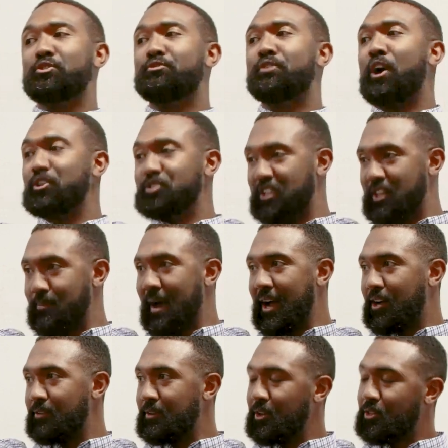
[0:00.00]
falls in the back
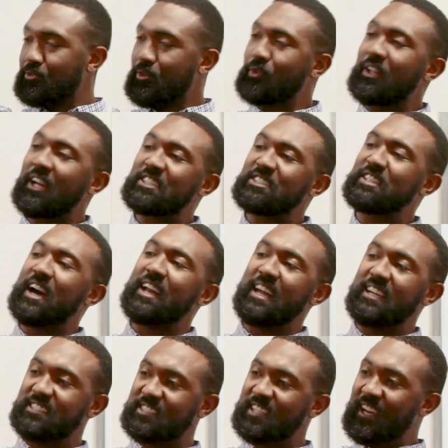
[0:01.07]
of our throat. It's not
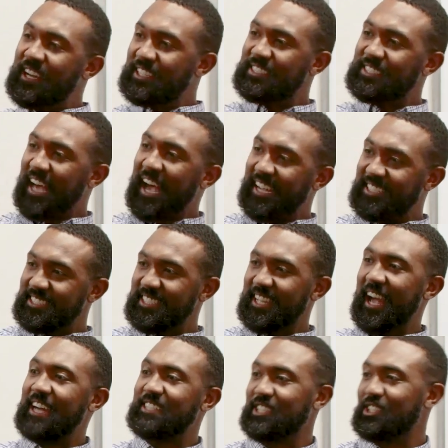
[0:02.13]
as tight
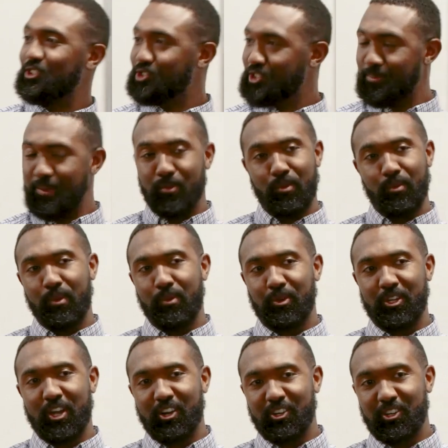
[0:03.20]
as it used to be when we were
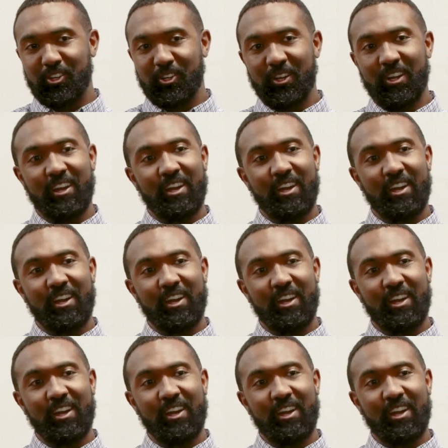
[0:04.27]
younger.